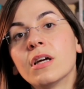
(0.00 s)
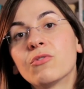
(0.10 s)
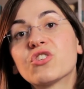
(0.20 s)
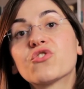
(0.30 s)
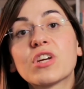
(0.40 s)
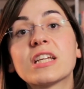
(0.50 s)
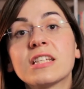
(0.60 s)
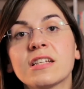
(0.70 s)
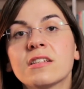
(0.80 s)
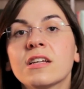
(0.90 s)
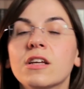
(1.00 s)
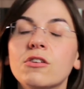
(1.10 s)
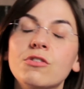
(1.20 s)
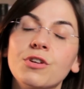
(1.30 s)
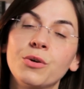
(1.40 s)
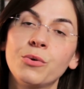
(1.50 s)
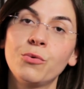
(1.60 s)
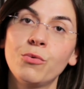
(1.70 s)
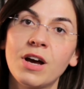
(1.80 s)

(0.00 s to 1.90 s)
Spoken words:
restricted to